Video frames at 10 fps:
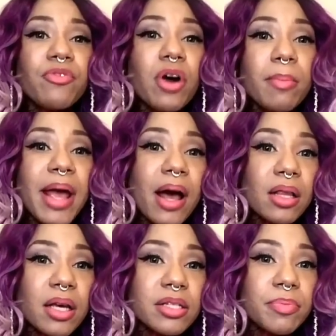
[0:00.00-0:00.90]
from
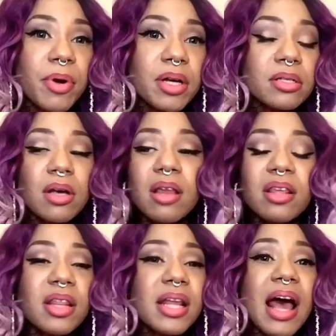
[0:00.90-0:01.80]
AliExpress.
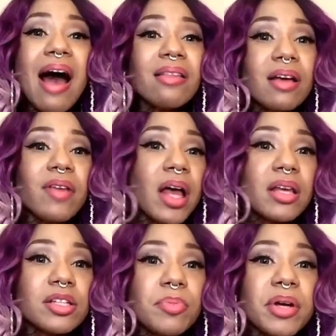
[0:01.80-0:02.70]
Other than that, I love
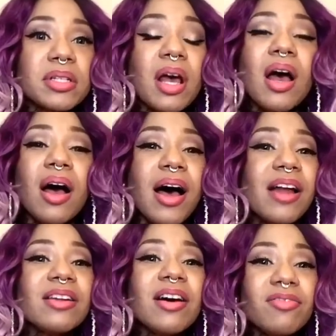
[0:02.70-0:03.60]
AliExpress.
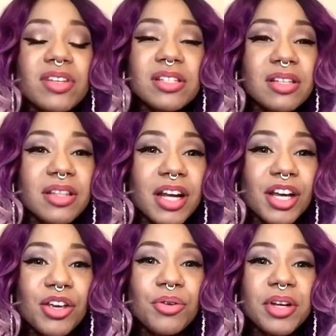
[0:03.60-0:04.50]
I love these
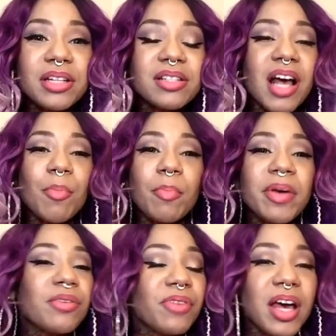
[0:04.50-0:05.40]
synthetic units. I'm a
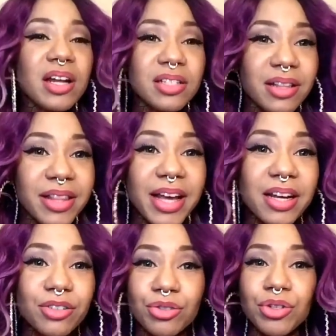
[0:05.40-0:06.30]
big fan of
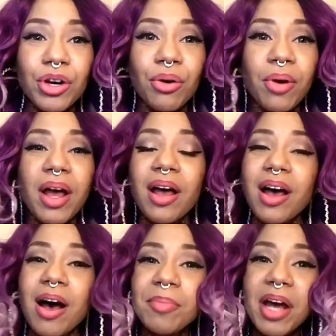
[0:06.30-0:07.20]
synthetics. You know,
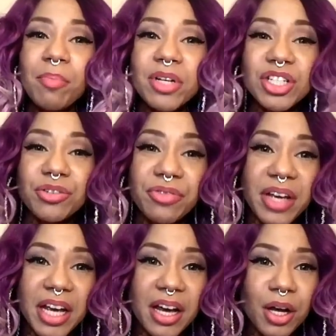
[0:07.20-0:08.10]
I'm not much of
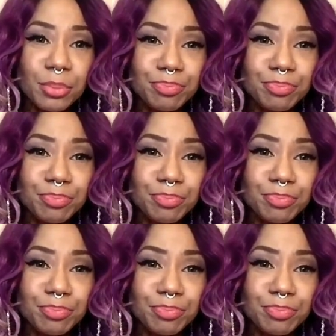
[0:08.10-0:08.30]
a